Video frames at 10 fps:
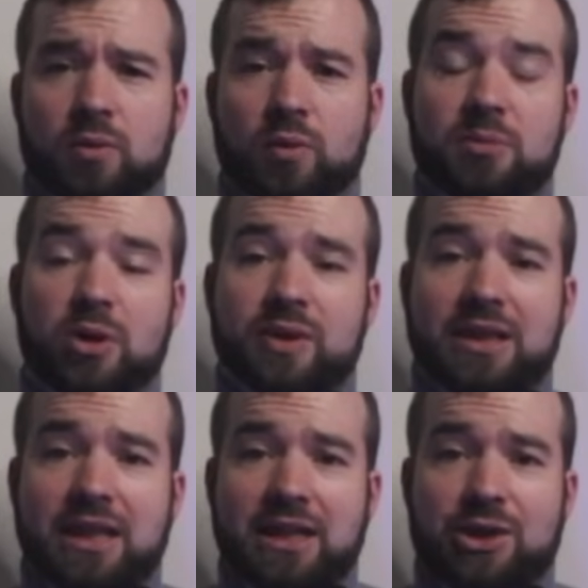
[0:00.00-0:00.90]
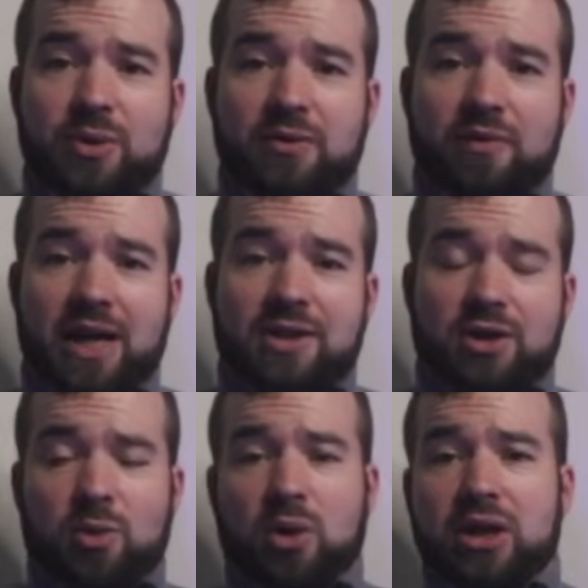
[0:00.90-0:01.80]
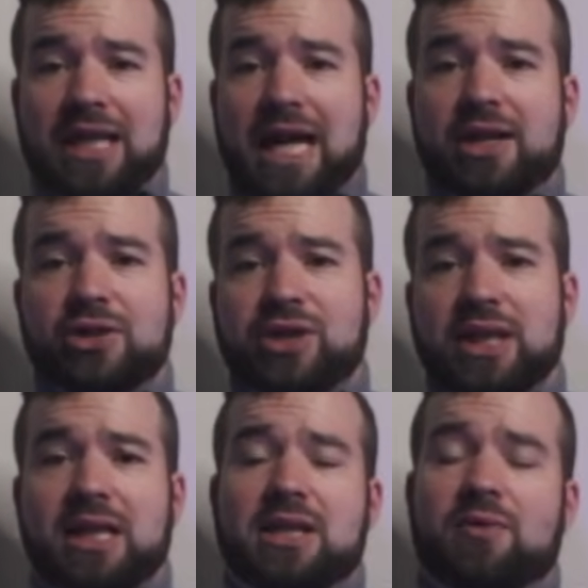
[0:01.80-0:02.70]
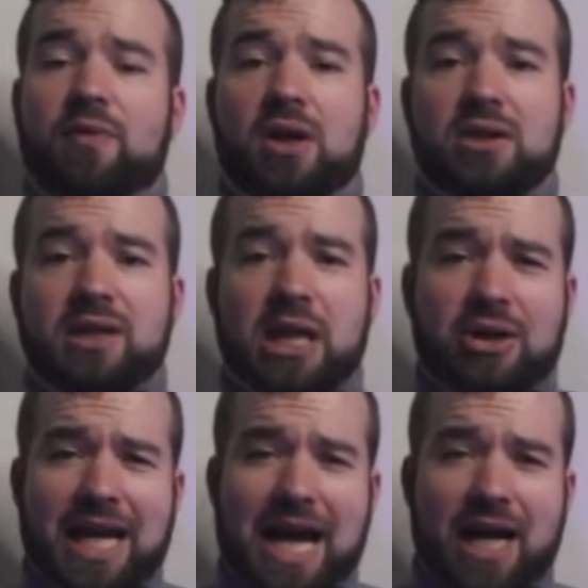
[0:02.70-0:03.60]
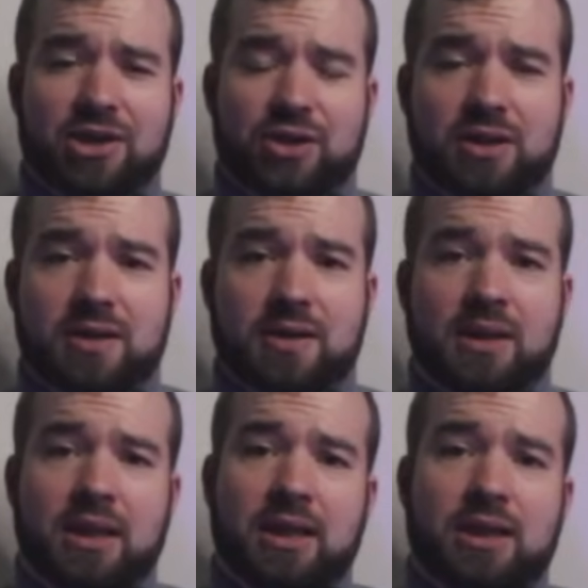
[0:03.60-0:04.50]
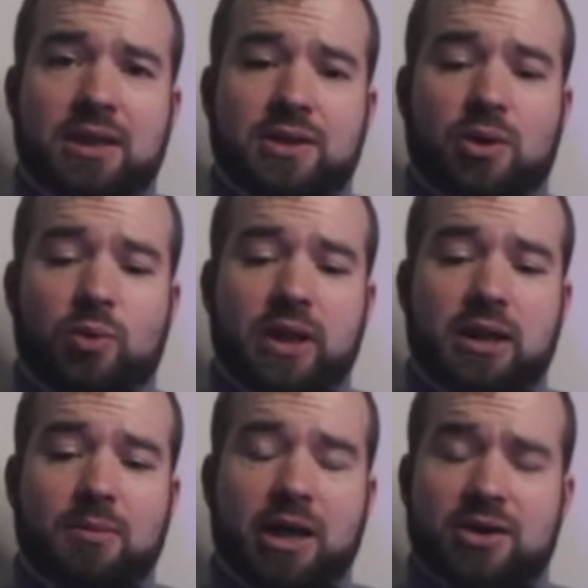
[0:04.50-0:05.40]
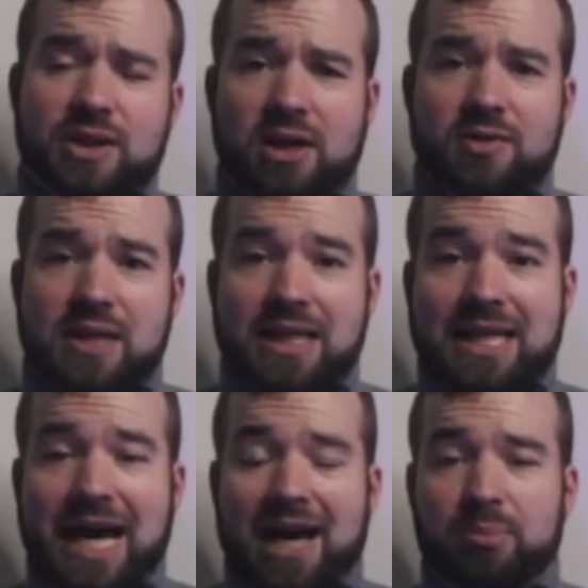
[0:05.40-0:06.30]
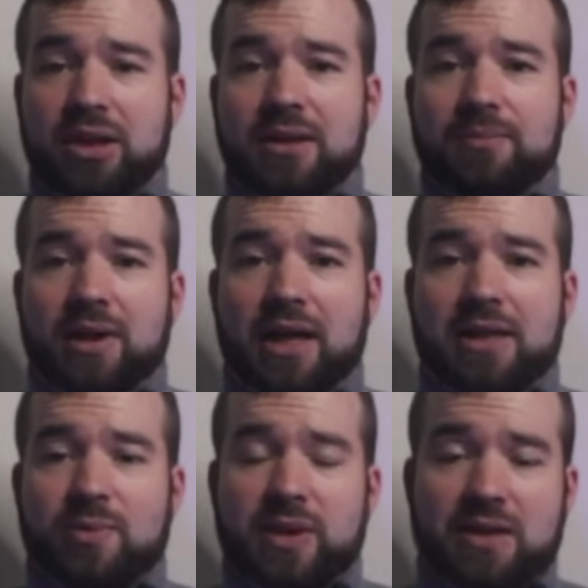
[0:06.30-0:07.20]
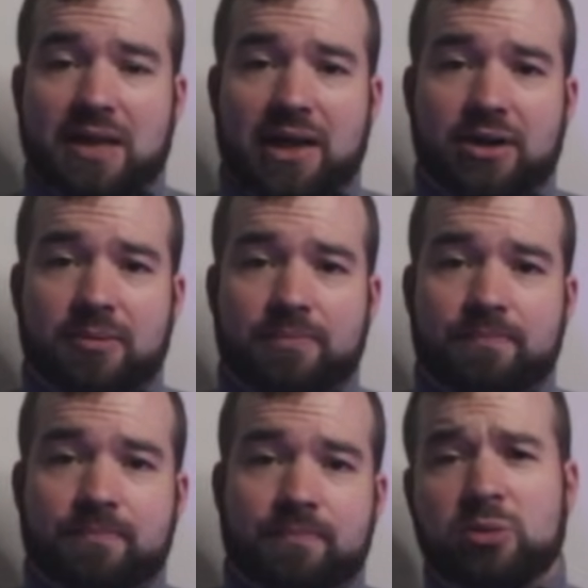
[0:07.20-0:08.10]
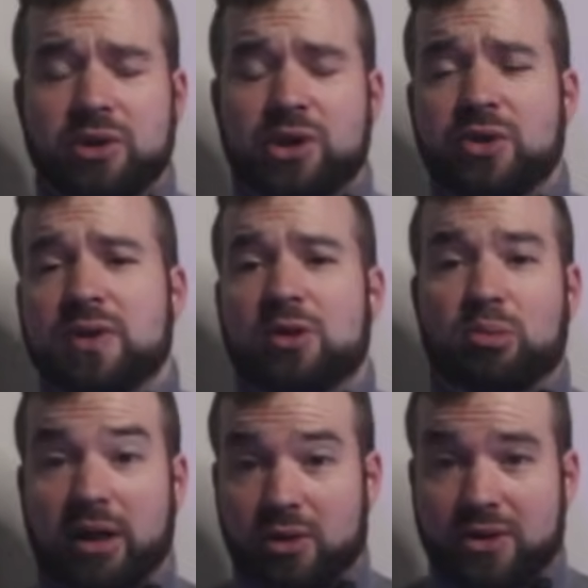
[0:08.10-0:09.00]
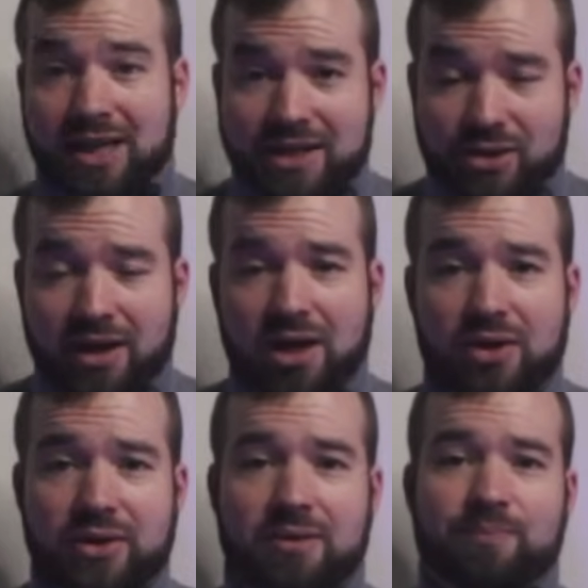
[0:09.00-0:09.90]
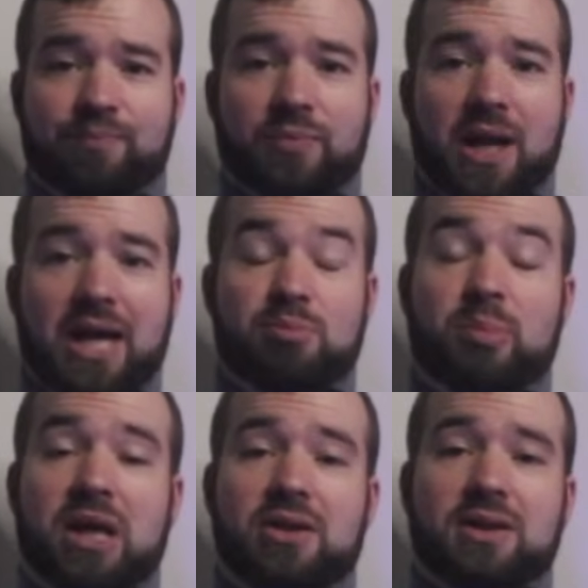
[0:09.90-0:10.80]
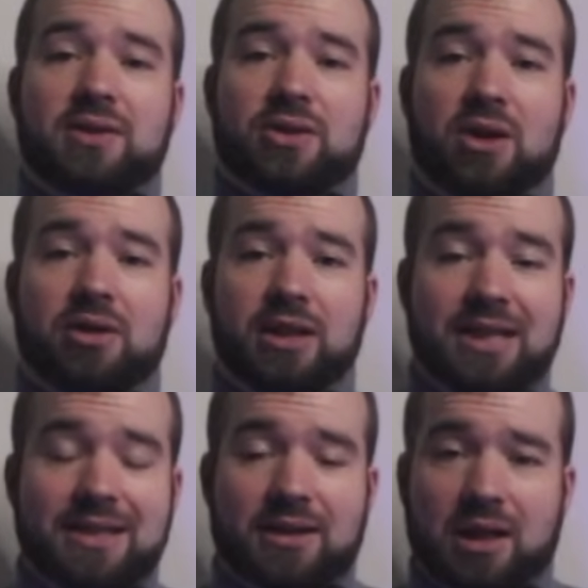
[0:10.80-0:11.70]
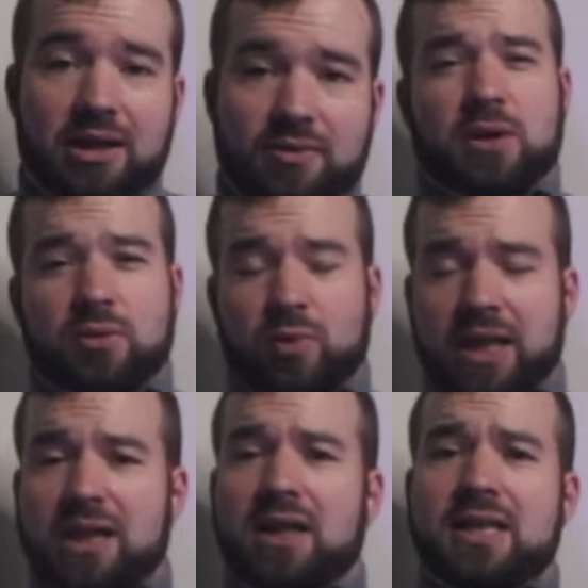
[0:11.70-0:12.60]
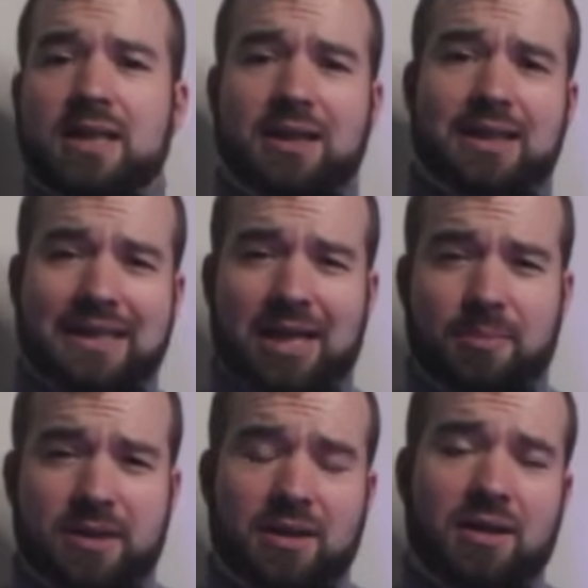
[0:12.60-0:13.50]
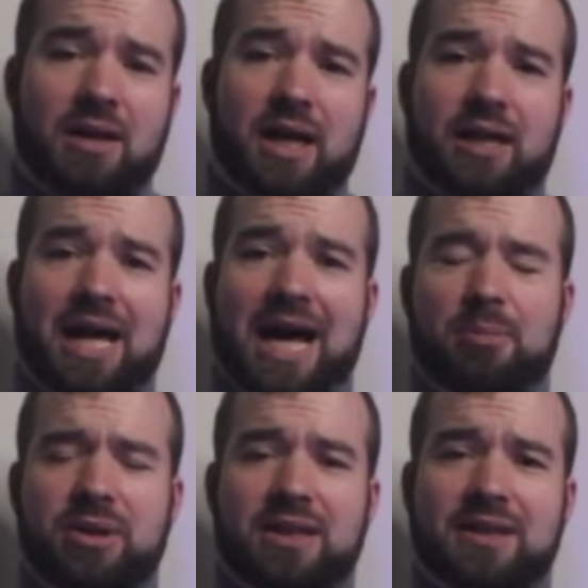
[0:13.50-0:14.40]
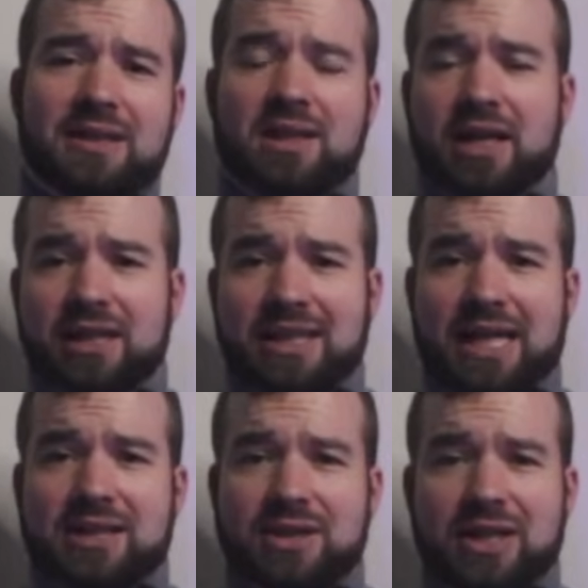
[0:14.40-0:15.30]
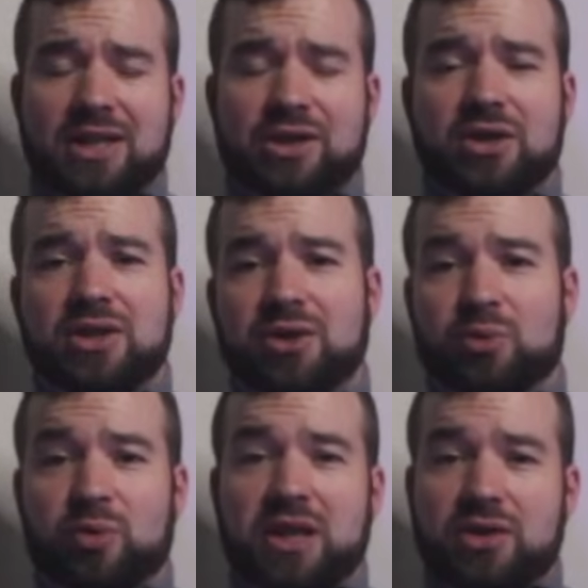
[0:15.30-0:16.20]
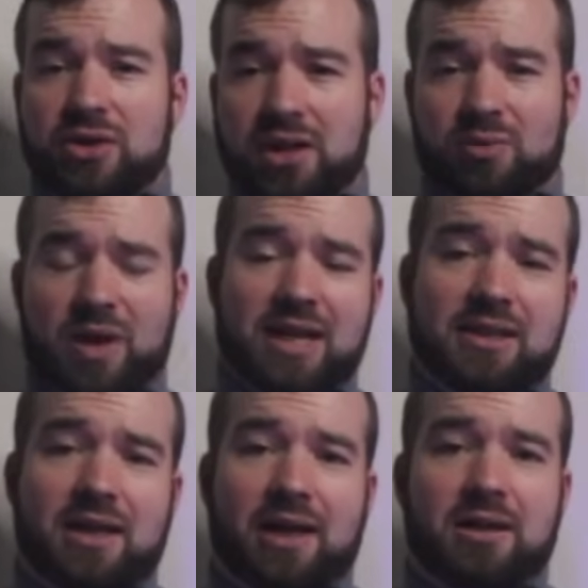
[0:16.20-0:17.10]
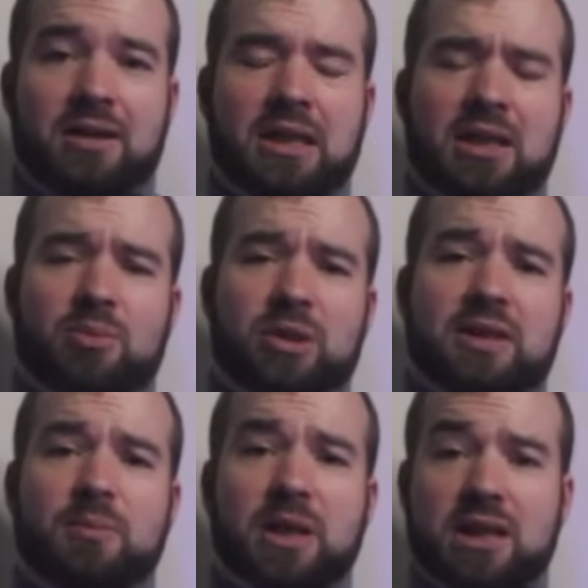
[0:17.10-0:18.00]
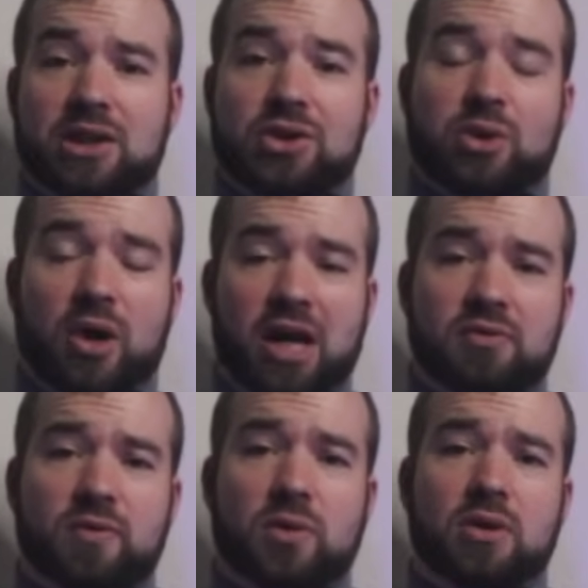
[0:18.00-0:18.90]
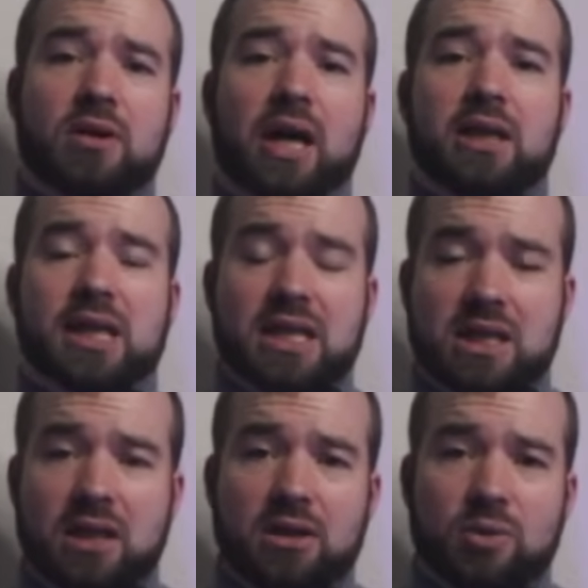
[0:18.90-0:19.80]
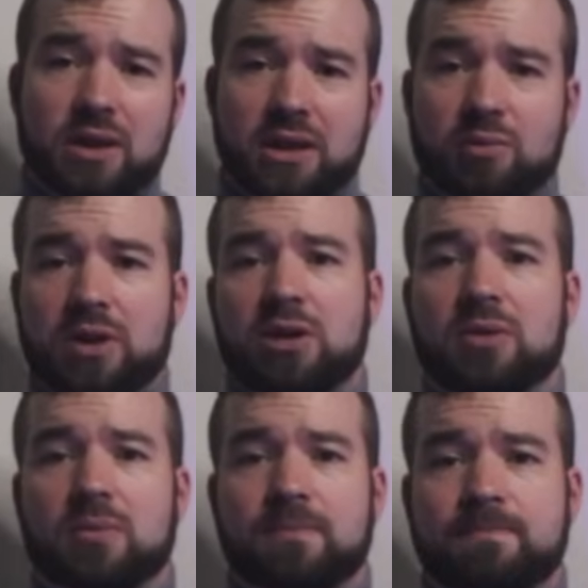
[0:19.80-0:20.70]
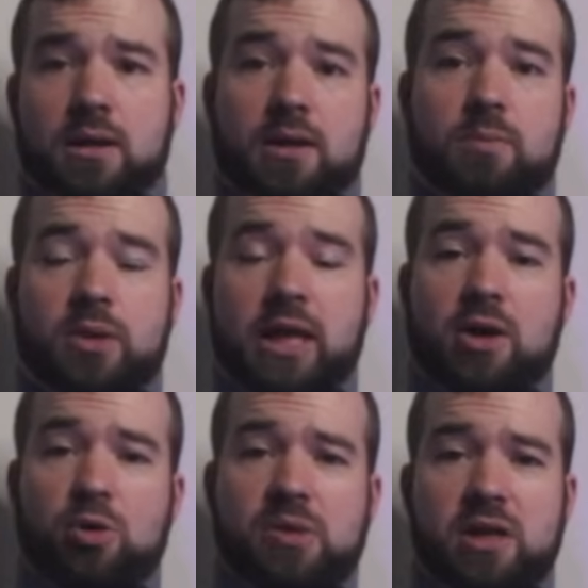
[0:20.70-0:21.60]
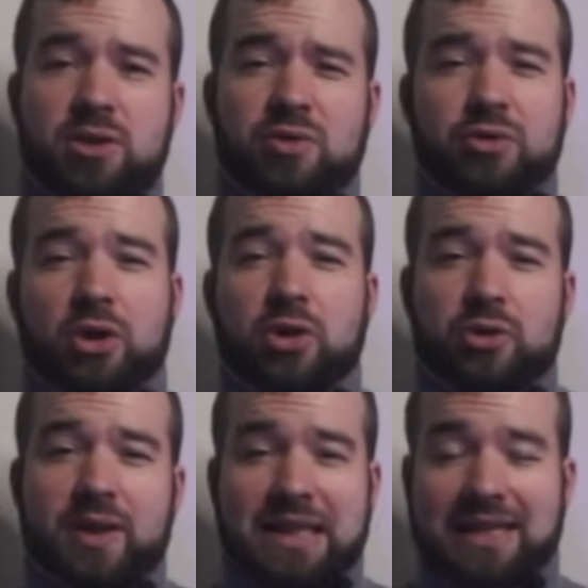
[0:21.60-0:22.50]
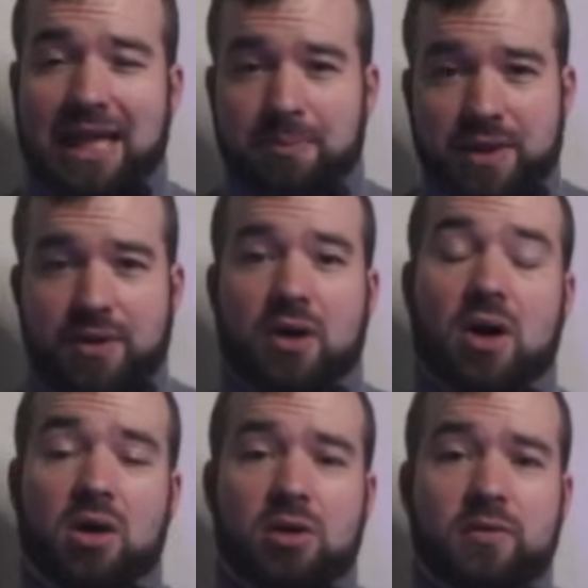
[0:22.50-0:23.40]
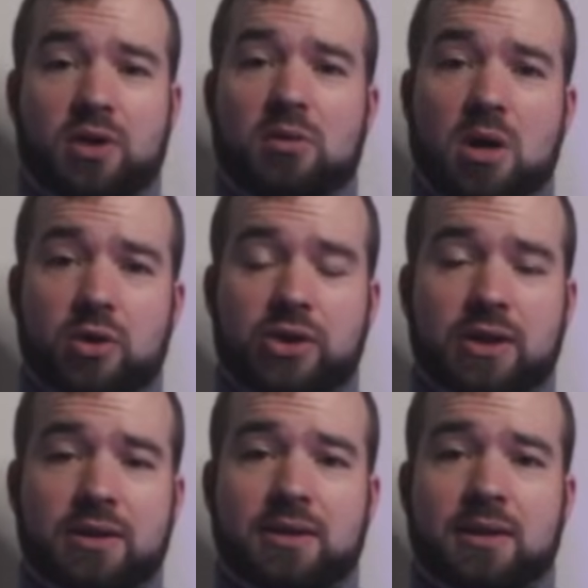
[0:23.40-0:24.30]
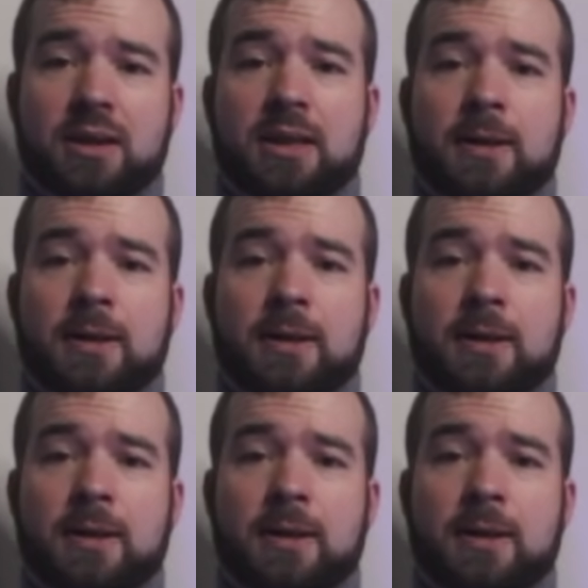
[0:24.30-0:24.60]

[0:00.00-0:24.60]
We mostly need to invest our work and energy into voluntary actions so we can make ourselves as happy as we desire. We must choose to prioritize our health and balance our needs in life. Recognize and accept that happiness is not a destination to reach and rest at, but something to strive for and continually renew. But I hope that you'll grow to accept all of your emotions.